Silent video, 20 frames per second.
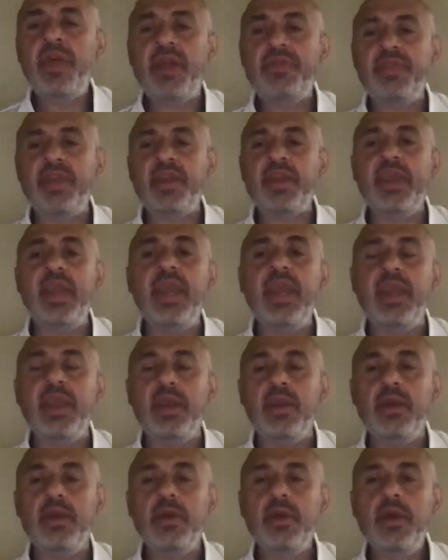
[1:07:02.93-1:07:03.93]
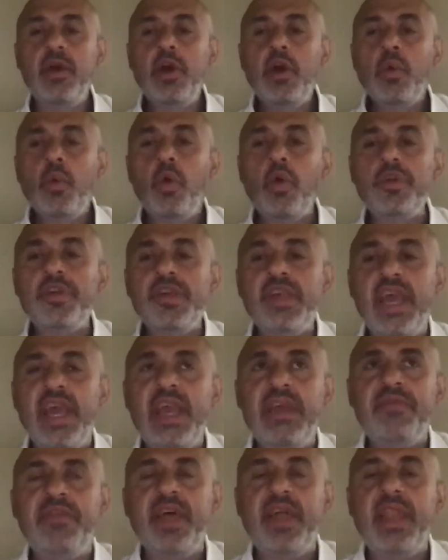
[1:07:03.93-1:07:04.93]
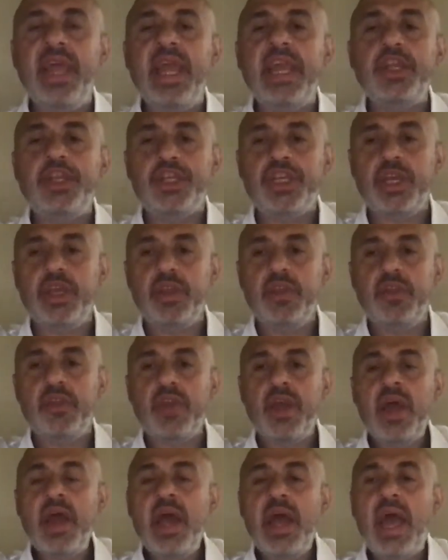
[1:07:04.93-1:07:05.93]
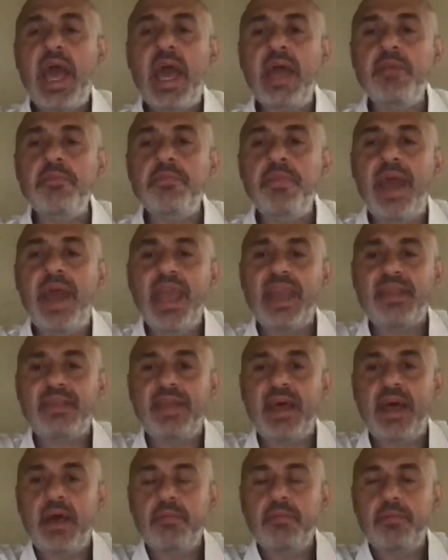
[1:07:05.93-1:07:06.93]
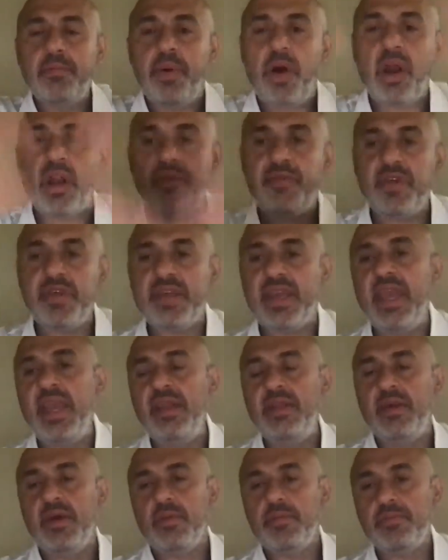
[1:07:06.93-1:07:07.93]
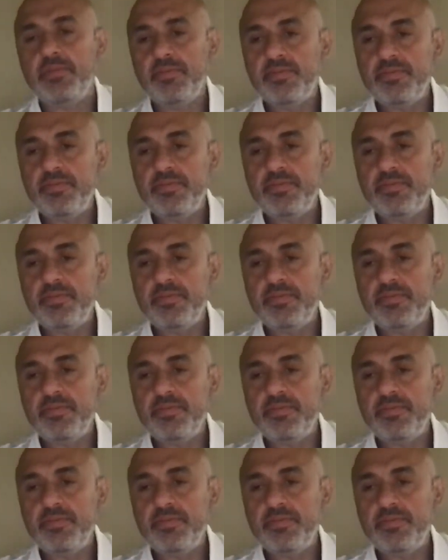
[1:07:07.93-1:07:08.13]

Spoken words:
that the king will save the nations and make them part of his kingdom.